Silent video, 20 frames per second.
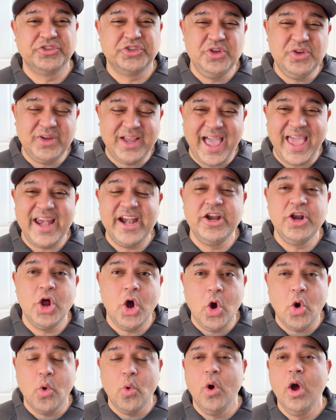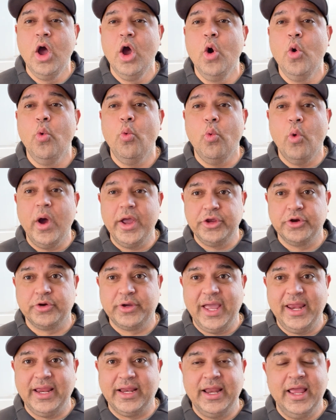so you kind of know what you're
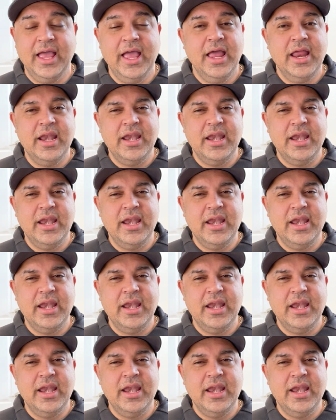getting.